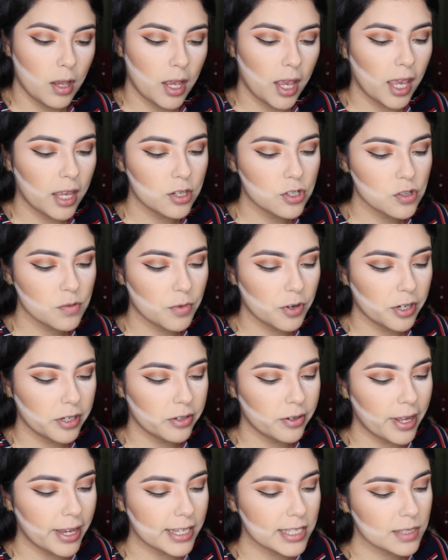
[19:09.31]
Angel
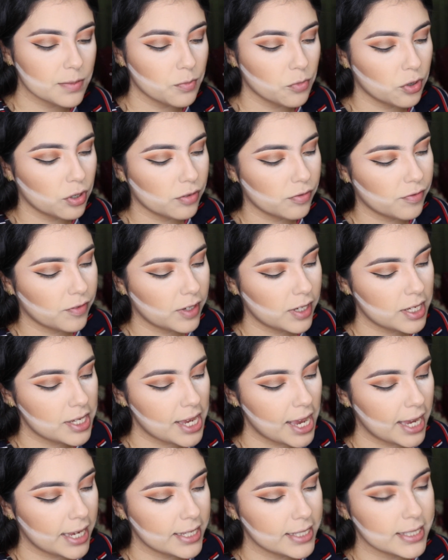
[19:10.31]
Merino X Morphe
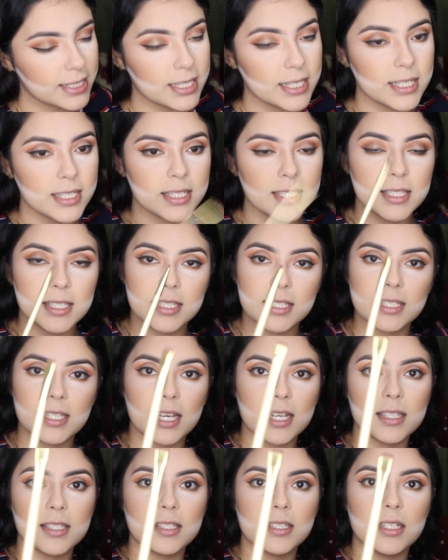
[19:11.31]

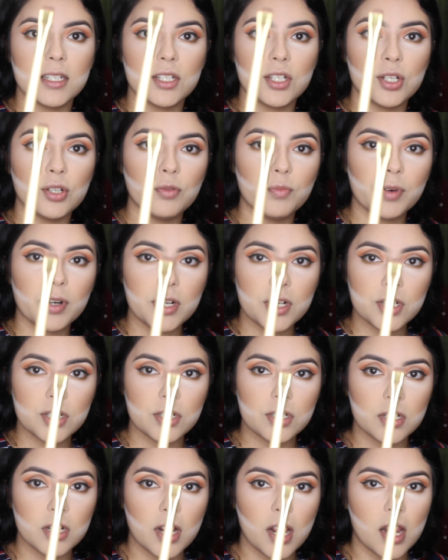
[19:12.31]
AC62
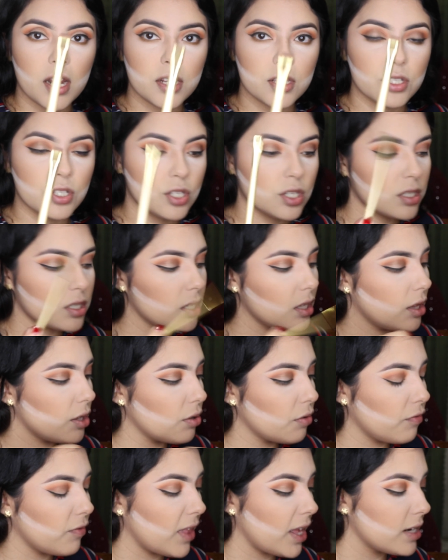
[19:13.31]
brush, and it's just a
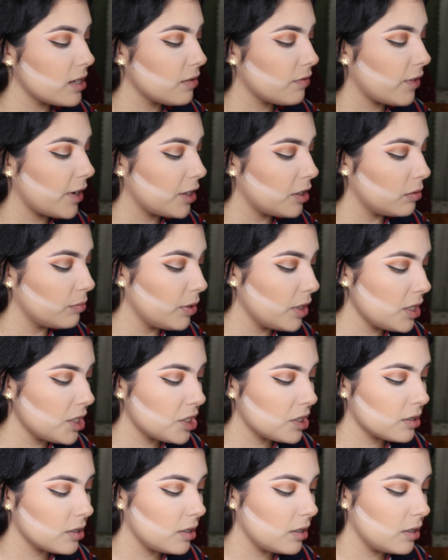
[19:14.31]
little flat definer brush.